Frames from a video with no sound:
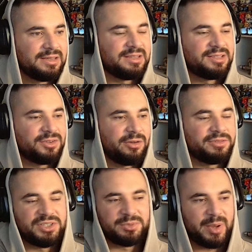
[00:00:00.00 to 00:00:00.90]

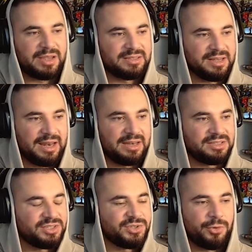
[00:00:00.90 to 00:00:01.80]
deserved just because it
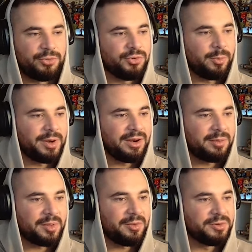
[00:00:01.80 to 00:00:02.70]
is so dominant
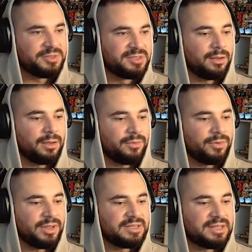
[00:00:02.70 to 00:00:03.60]
up close. And
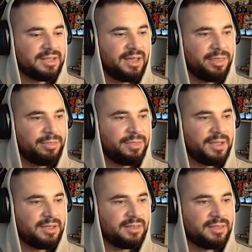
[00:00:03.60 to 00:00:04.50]
realistically, I
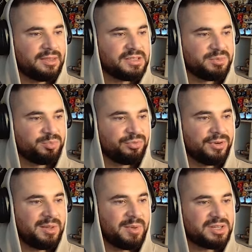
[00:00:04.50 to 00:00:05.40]
think this is
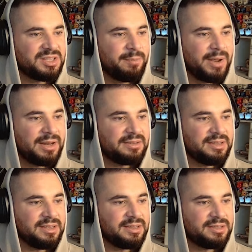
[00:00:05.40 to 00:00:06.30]
pretty much the meta
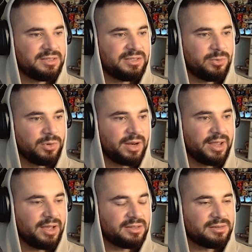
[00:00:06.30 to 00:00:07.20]
tier
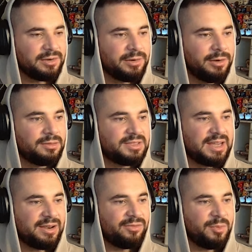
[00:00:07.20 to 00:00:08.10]
sorted out. So
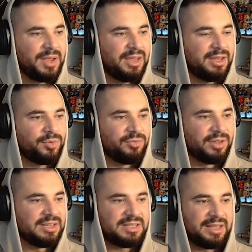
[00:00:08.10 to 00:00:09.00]
second for me, but
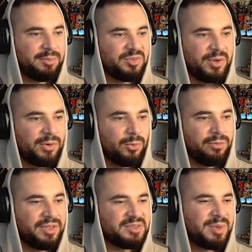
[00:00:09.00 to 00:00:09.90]
realistically between
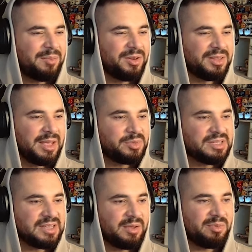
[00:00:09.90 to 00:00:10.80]
all of these, maybe not the
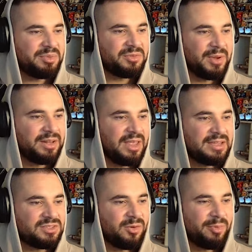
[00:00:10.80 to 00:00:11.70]
M16, but between
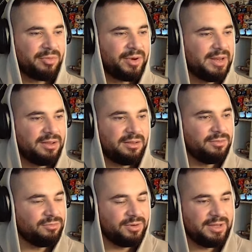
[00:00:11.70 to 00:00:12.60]
these top three,
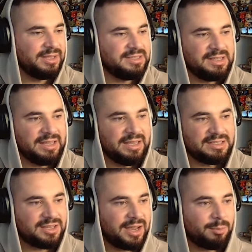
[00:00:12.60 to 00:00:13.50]
realistically,
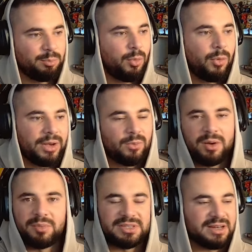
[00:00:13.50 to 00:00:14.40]
it's like
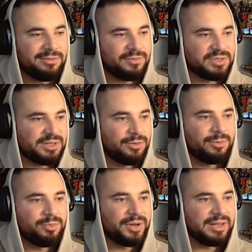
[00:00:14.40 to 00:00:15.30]
0.1% difference. They're
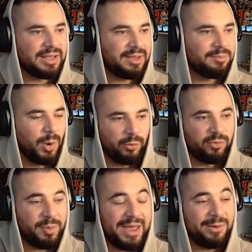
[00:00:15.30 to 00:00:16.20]
all pretty damn
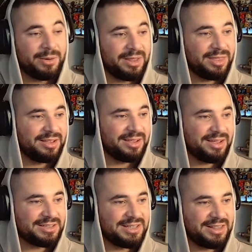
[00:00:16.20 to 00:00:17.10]
overpowered. I
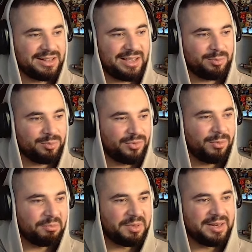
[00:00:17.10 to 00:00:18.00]
actually think they
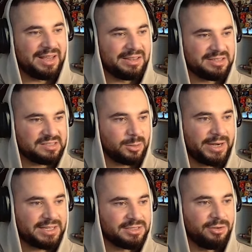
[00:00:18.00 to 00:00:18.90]
probably need the
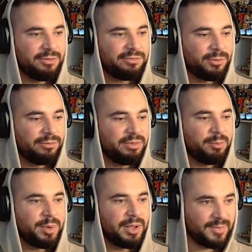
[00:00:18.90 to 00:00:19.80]
slightest nerf, all of
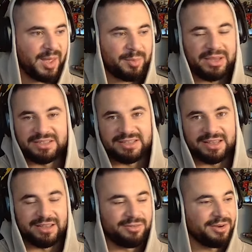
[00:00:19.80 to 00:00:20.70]
them, but that being
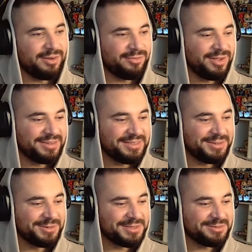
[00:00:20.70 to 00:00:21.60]
said, they're very fun to
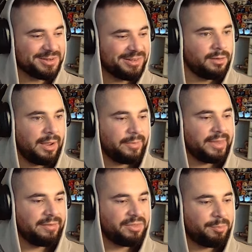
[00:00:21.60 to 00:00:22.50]
use as well. Now we
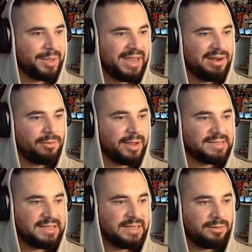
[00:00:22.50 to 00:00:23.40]
then have the P90,